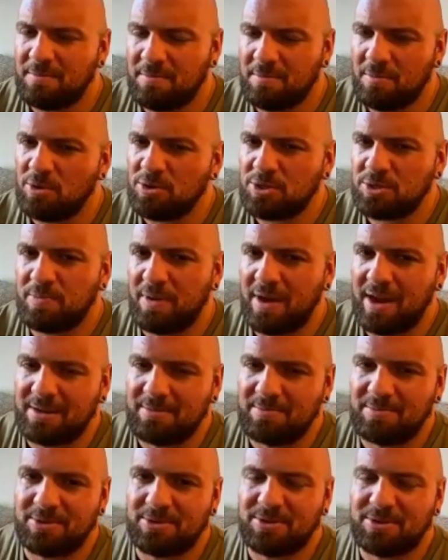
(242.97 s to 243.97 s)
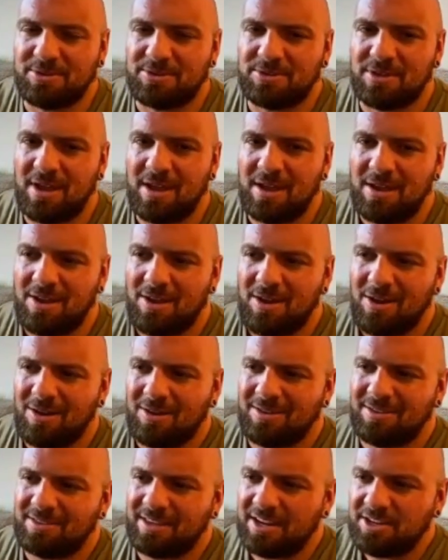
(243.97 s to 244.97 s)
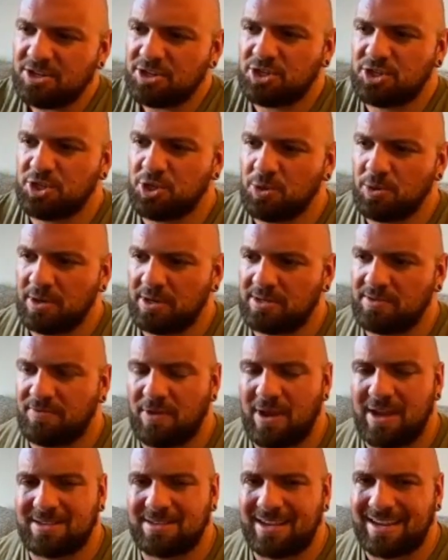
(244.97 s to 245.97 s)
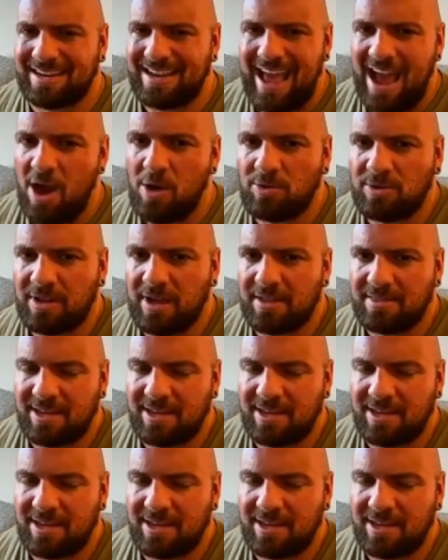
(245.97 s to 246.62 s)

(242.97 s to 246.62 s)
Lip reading: Most bodybuilders, they just do it as like an outlet.